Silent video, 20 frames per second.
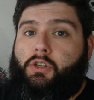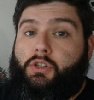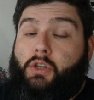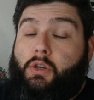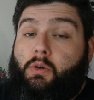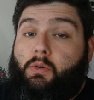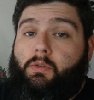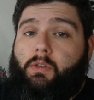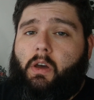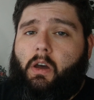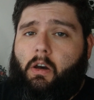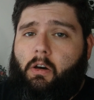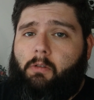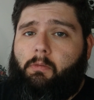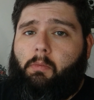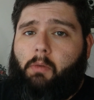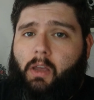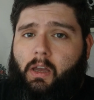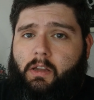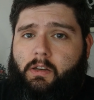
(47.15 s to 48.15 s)
to the
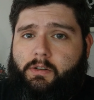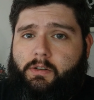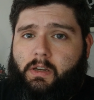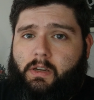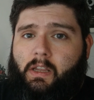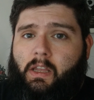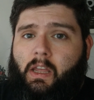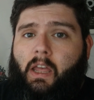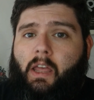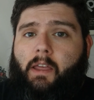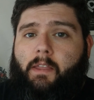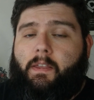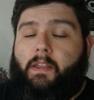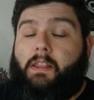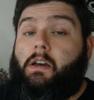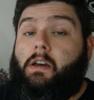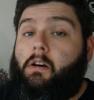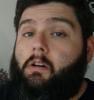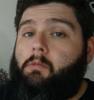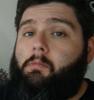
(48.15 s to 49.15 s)
home country that
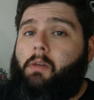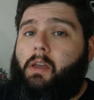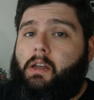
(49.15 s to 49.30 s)
the home